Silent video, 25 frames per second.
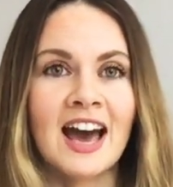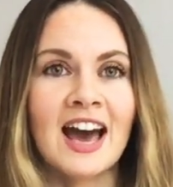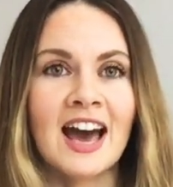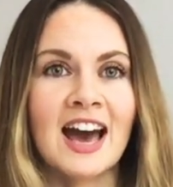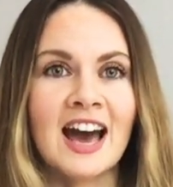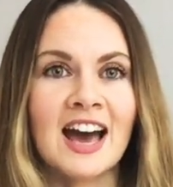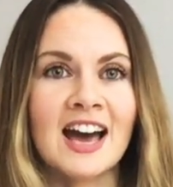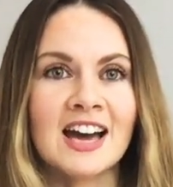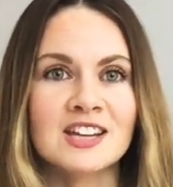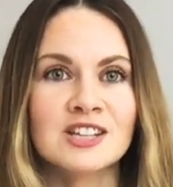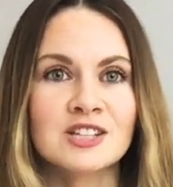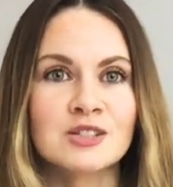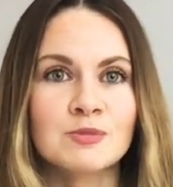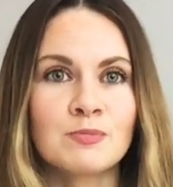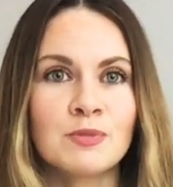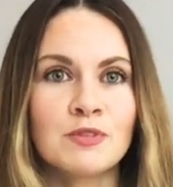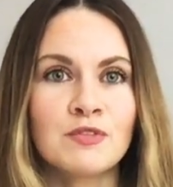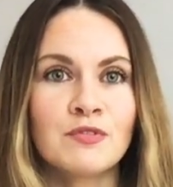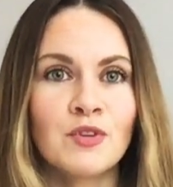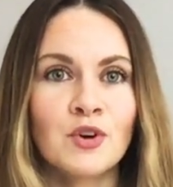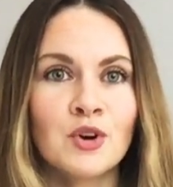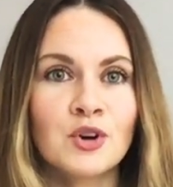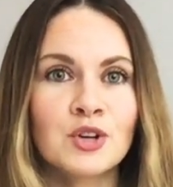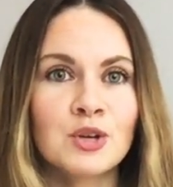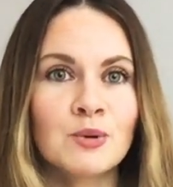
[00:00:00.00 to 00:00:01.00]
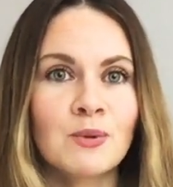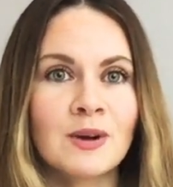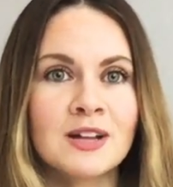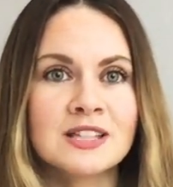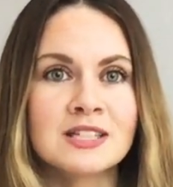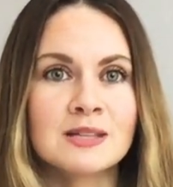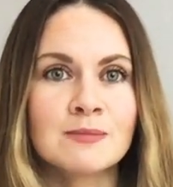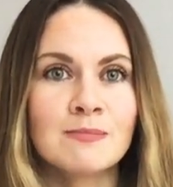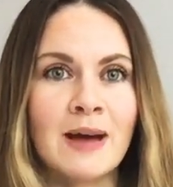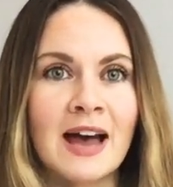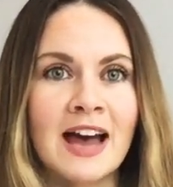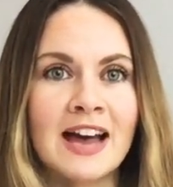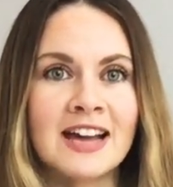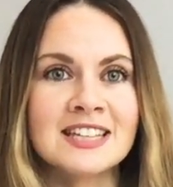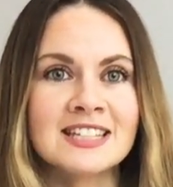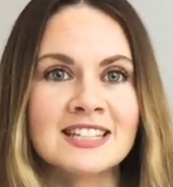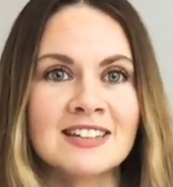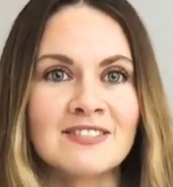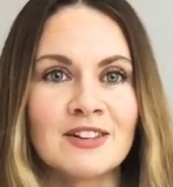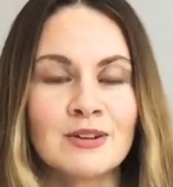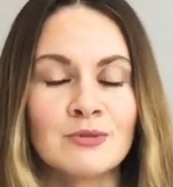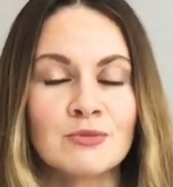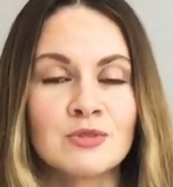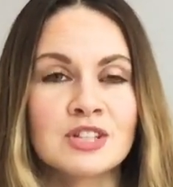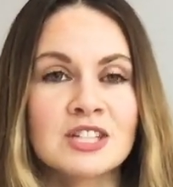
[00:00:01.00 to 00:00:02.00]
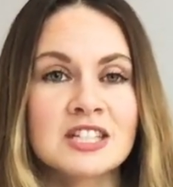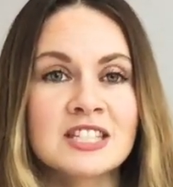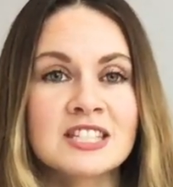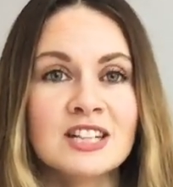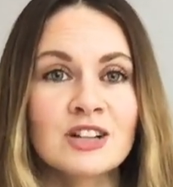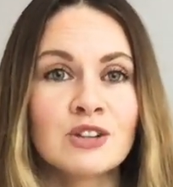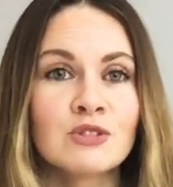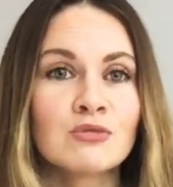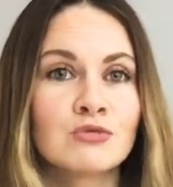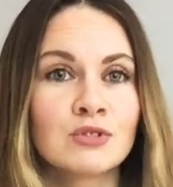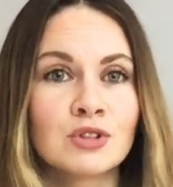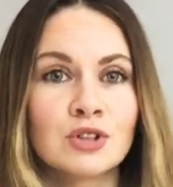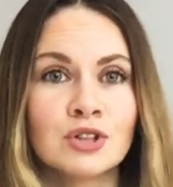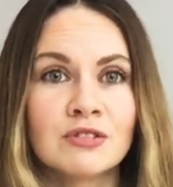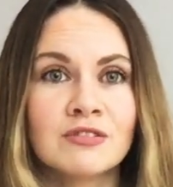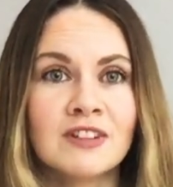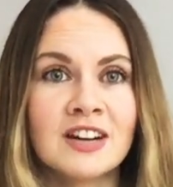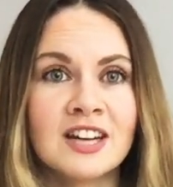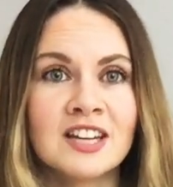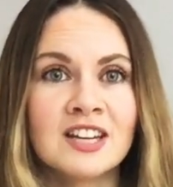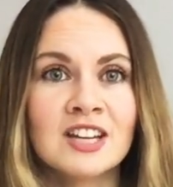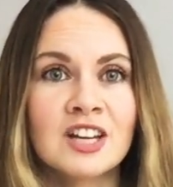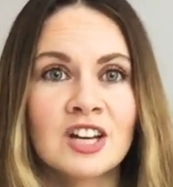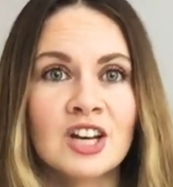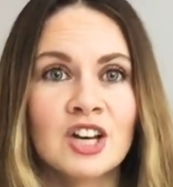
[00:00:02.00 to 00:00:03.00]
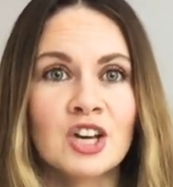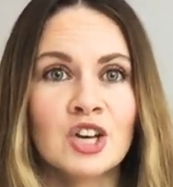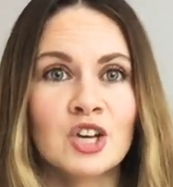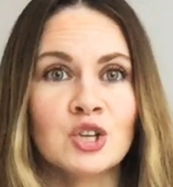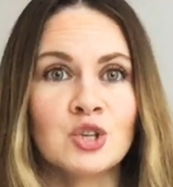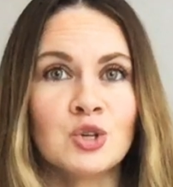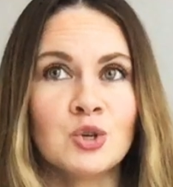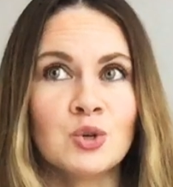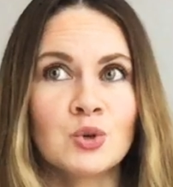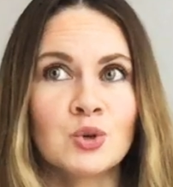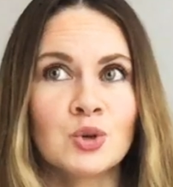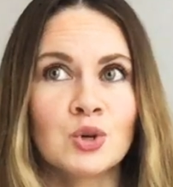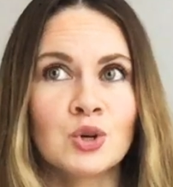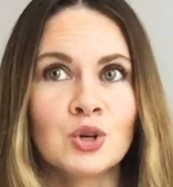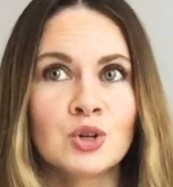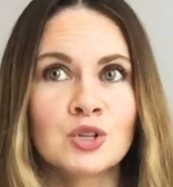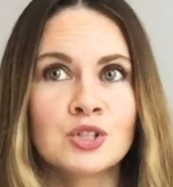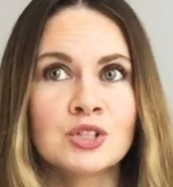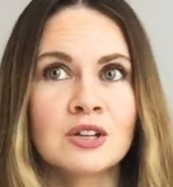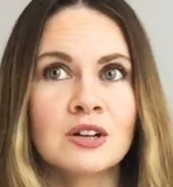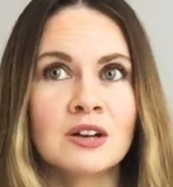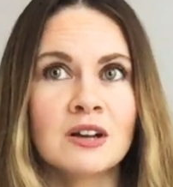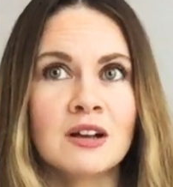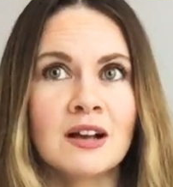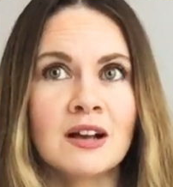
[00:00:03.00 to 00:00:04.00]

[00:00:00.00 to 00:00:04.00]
And before you went to bed, if it was still roaring, you could